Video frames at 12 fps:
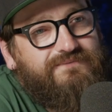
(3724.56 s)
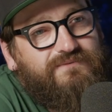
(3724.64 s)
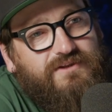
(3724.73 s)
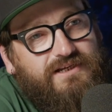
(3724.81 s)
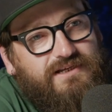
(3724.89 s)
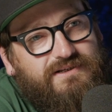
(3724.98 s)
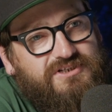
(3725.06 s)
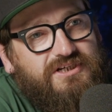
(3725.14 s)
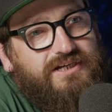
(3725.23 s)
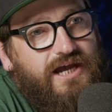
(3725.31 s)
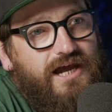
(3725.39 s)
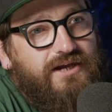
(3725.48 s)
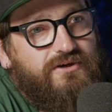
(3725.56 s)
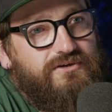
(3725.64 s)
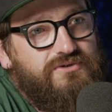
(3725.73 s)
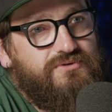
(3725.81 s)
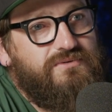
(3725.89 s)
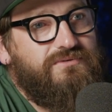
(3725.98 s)
the Chicago
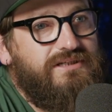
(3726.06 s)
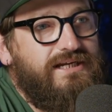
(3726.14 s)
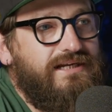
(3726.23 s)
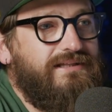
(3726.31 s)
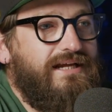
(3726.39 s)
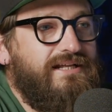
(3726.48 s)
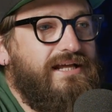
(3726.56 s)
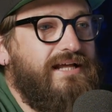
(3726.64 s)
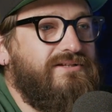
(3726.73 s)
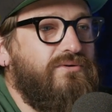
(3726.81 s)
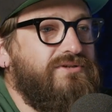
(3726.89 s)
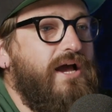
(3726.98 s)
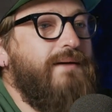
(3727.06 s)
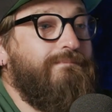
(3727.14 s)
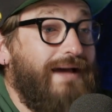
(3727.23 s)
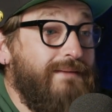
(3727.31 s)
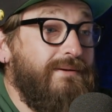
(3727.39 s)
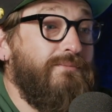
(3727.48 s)
drill thing, True. and that it's also
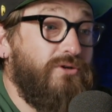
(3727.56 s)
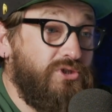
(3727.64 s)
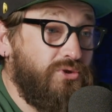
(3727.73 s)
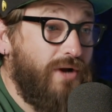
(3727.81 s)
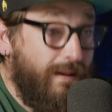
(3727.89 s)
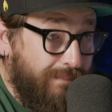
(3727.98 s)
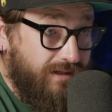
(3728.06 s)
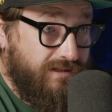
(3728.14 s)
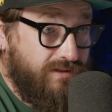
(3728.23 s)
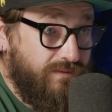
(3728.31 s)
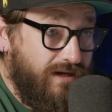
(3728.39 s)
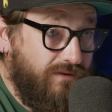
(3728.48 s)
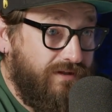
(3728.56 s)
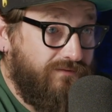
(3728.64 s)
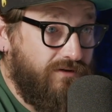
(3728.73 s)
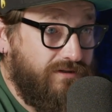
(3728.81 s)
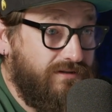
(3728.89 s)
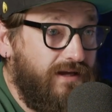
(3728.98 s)
maybe more trappy as well. They've yeah.
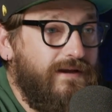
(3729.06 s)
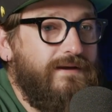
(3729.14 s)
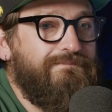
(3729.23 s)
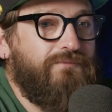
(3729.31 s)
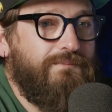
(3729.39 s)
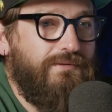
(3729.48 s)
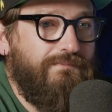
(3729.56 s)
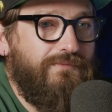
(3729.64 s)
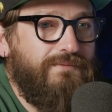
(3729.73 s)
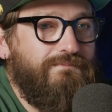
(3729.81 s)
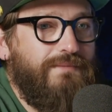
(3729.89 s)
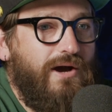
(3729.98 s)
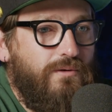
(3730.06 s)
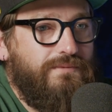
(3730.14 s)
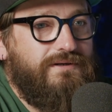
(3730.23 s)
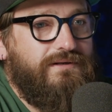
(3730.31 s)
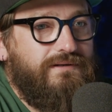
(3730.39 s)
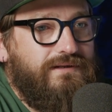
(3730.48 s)
got to that, but the
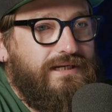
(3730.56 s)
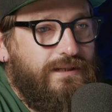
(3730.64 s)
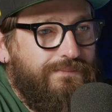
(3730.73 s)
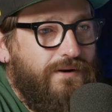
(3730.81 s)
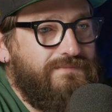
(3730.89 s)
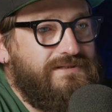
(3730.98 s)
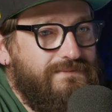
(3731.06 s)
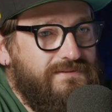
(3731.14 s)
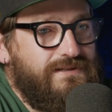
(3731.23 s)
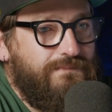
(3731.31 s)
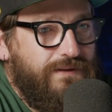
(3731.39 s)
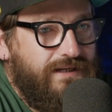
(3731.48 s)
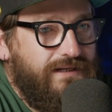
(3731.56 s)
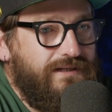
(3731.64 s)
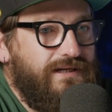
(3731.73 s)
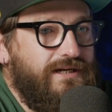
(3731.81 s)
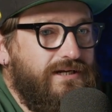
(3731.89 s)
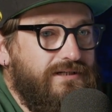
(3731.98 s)
Melbourne hip hop seems to be
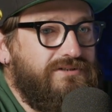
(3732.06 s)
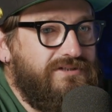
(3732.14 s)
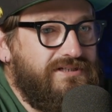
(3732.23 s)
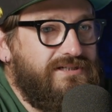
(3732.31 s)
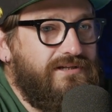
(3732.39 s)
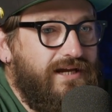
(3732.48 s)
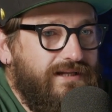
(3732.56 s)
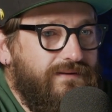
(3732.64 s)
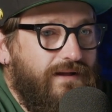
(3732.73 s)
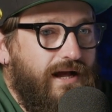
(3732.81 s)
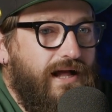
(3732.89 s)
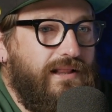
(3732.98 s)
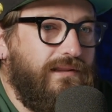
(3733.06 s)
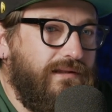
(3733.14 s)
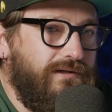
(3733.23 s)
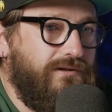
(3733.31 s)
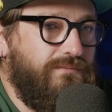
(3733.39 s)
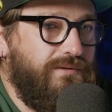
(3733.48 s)
just like a
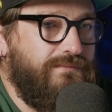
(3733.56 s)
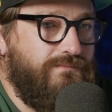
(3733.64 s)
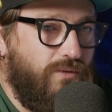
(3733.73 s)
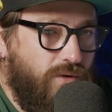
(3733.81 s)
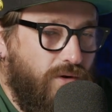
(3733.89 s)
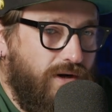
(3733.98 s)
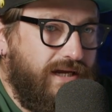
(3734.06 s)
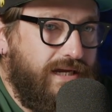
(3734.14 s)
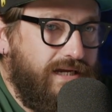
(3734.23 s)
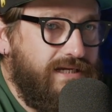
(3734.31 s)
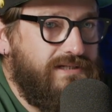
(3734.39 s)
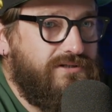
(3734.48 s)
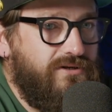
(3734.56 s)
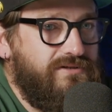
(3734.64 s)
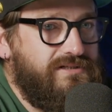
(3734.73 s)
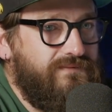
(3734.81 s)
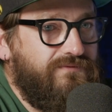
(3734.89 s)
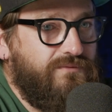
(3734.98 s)
little bit more East
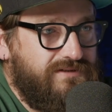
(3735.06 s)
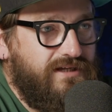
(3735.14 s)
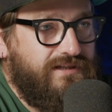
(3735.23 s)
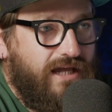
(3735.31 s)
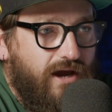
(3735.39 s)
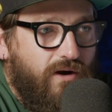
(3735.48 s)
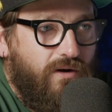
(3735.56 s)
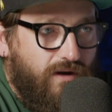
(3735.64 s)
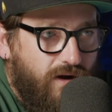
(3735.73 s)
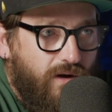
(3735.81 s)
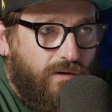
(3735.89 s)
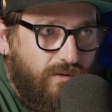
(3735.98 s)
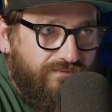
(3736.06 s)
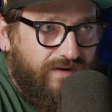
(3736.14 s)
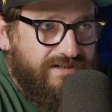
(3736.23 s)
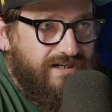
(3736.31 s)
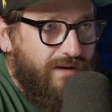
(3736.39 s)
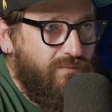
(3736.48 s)
Coast influence, like that old
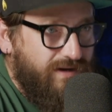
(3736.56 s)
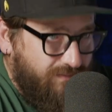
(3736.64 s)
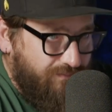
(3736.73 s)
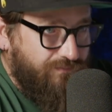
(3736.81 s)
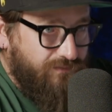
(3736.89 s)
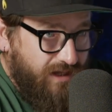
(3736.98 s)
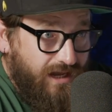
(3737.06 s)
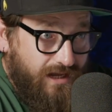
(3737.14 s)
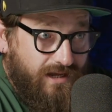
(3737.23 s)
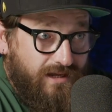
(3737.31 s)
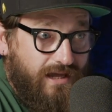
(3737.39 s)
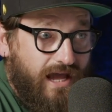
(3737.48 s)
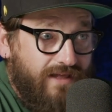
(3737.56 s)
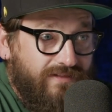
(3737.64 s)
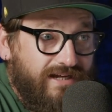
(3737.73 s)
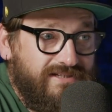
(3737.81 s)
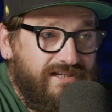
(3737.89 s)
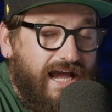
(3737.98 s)
fashioned. and, rhymes. Yeah, and
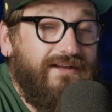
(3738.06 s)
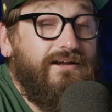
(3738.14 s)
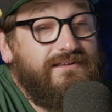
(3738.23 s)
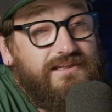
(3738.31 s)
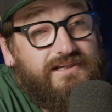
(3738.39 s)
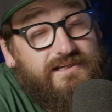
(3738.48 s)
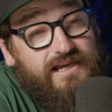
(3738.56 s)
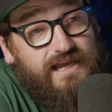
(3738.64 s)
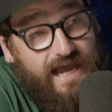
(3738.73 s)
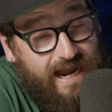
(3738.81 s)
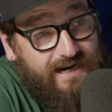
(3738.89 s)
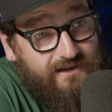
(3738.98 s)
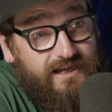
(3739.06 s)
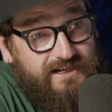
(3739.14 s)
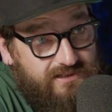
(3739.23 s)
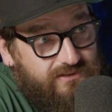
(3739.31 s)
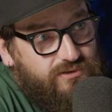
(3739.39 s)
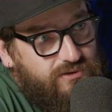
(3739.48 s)
that's and it. And I think
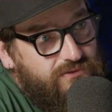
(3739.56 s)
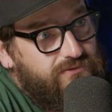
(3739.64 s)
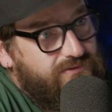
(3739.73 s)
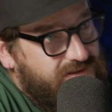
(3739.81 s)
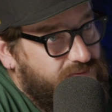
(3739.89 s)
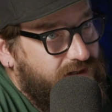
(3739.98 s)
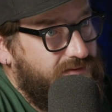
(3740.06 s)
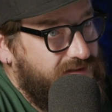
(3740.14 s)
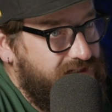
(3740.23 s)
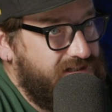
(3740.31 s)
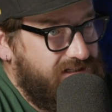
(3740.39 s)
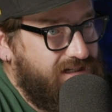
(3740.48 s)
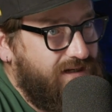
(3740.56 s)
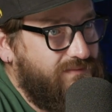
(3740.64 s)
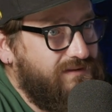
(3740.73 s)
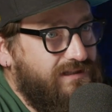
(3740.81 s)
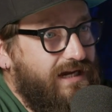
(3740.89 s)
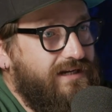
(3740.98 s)
Adelaide too, as well, has stuck
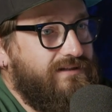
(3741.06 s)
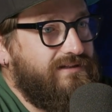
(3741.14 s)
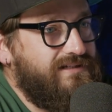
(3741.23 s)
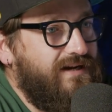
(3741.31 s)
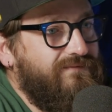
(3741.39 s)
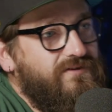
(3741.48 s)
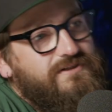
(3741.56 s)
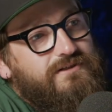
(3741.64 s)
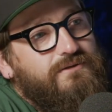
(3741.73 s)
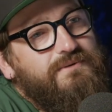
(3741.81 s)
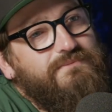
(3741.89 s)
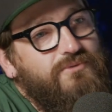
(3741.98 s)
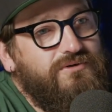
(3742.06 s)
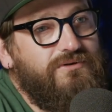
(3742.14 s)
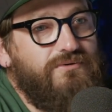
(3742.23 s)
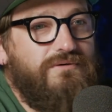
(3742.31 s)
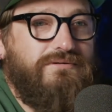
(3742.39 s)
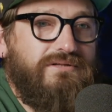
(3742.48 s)
with that, and the stuff that's a little bit more
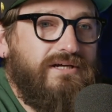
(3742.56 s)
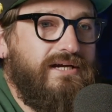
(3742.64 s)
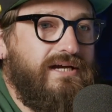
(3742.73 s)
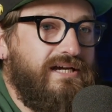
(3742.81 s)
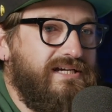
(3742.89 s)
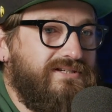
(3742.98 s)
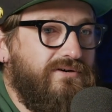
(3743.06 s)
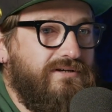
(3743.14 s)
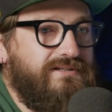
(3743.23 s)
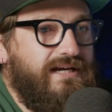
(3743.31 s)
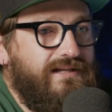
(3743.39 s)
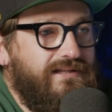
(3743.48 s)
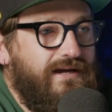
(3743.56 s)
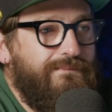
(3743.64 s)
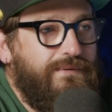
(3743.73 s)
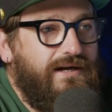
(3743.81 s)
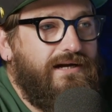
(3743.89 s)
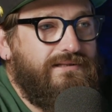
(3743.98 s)
north is gone down that
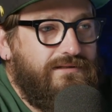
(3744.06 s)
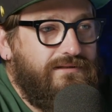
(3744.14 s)
path. My